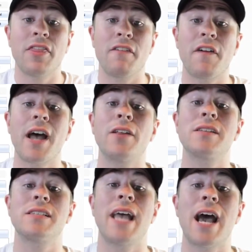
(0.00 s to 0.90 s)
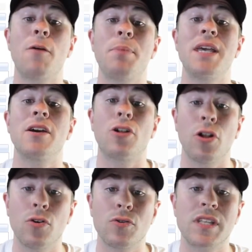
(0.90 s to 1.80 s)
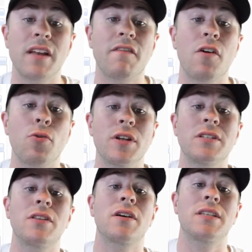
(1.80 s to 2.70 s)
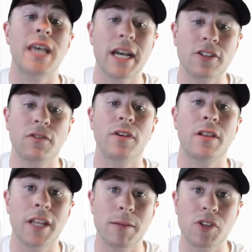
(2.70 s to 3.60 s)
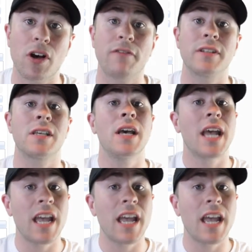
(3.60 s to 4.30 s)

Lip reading: the file is now being closed and forwarded to the catastrophe claims office.